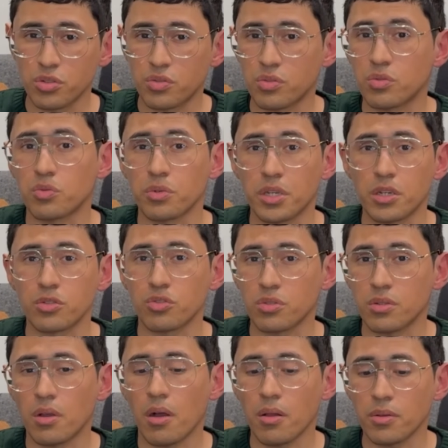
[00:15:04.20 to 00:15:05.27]
to
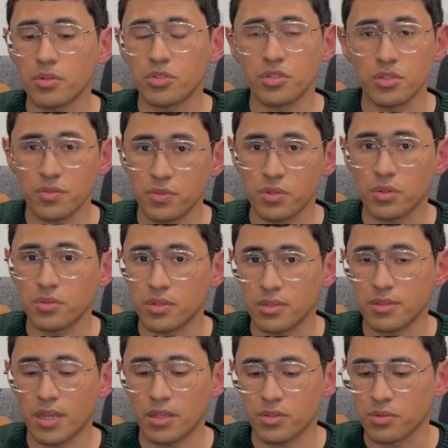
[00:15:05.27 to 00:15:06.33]
$300 just for those
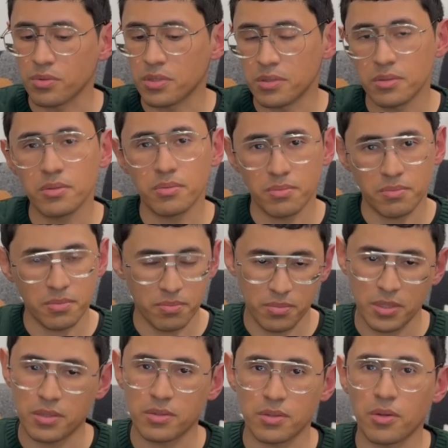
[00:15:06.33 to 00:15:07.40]
accessories.
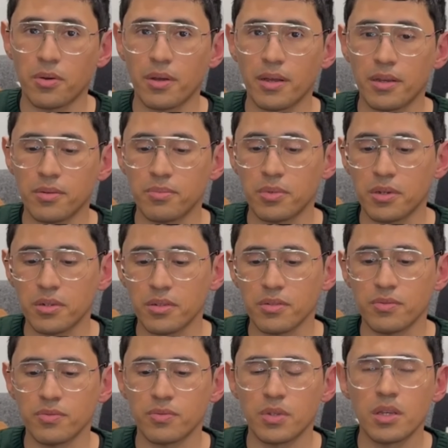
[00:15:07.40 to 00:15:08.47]
Please go ahead, but
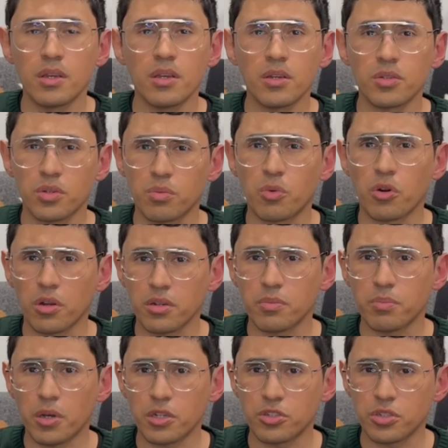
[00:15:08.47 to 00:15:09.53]
if you're more on a
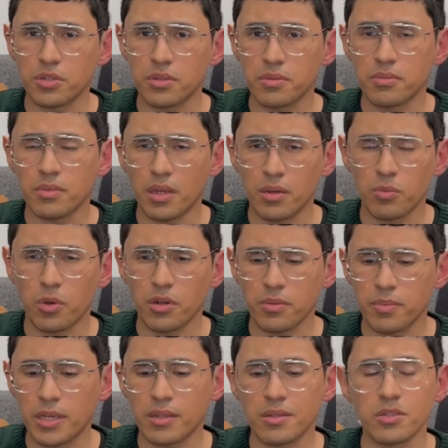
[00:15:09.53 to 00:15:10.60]
budget and want to
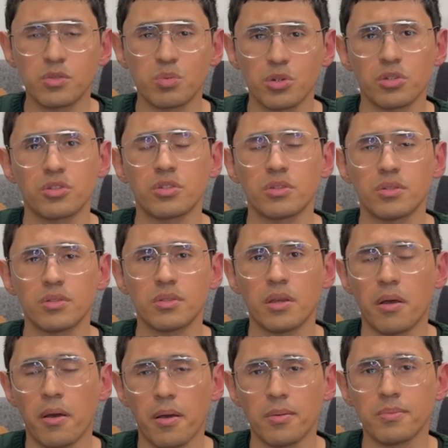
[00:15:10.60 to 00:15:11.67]
make this purchase
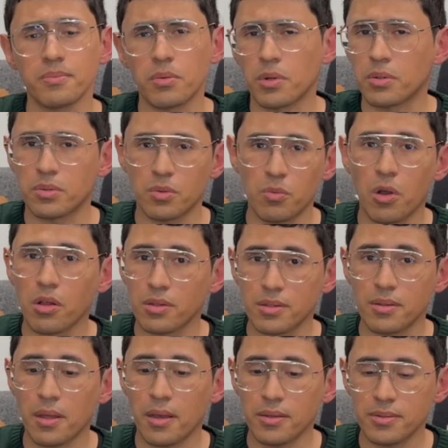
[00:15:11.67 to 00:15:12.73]
hurt the wallet
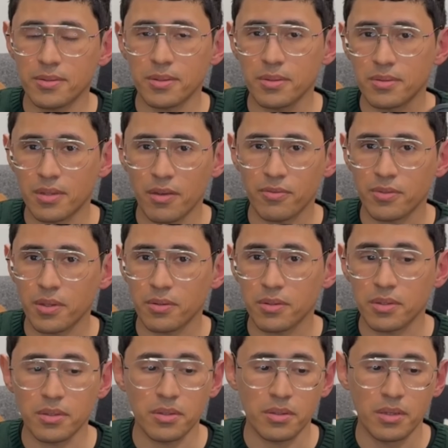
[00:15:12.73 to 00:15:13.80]
less, then
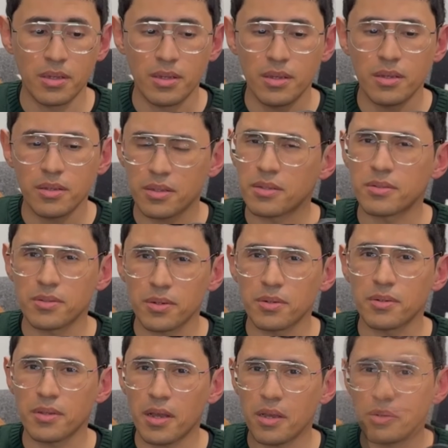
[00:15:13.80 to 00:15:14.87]
definitely consider
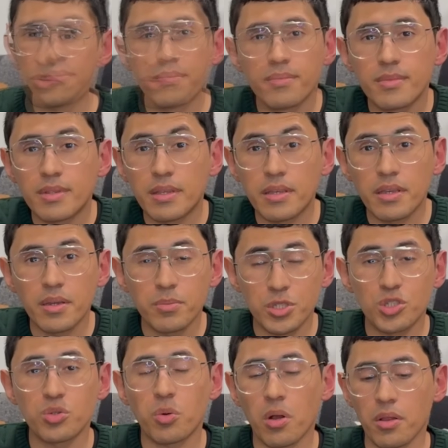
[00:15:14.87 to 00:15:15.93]
that. Or the
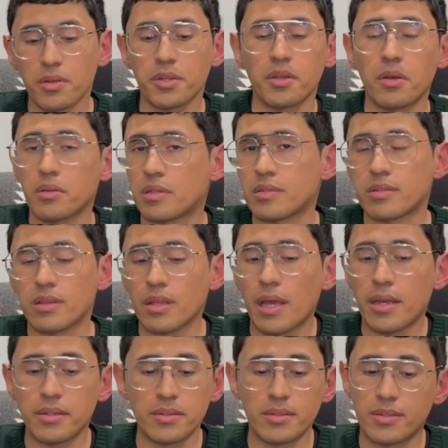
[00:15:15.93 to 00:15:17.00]
image quality on this
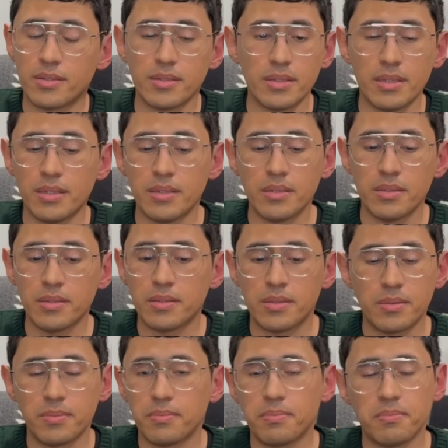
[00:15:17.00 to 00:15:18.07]
lens is